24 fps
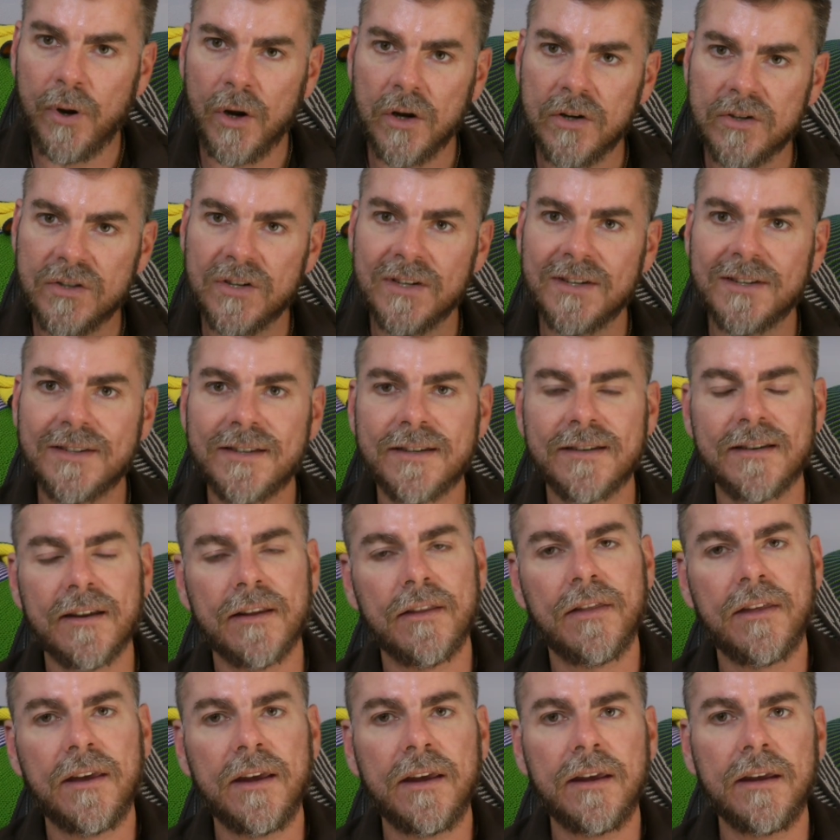
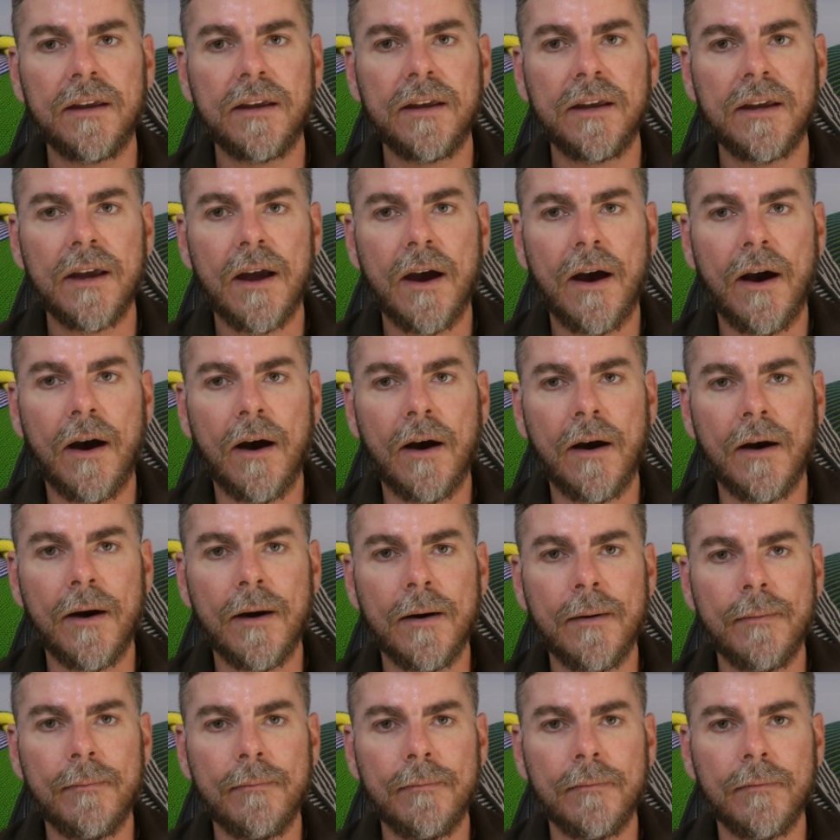purchased the
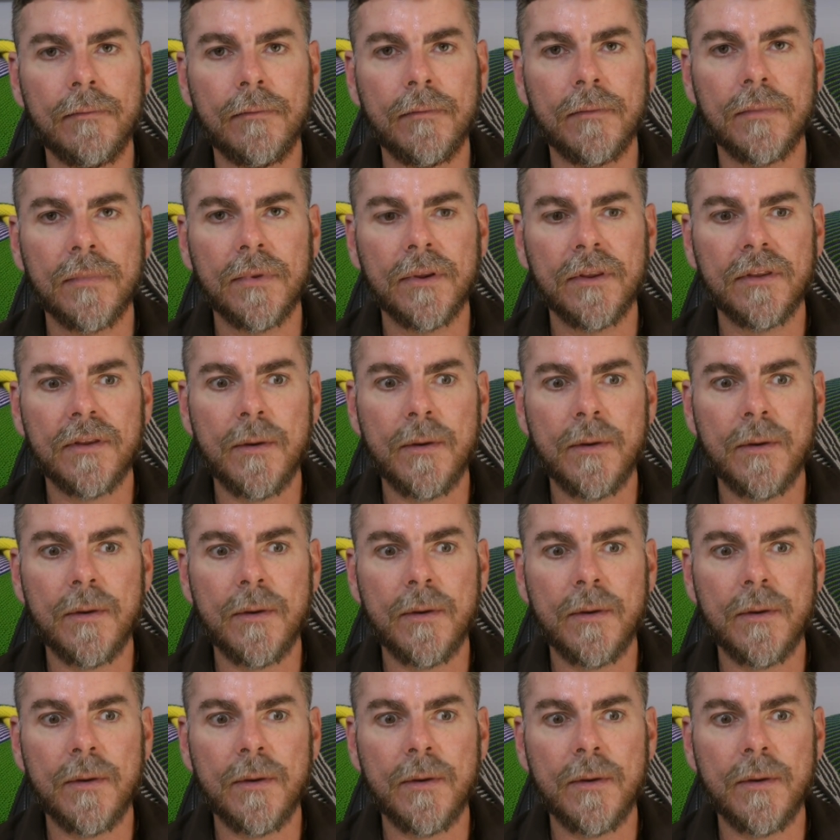um,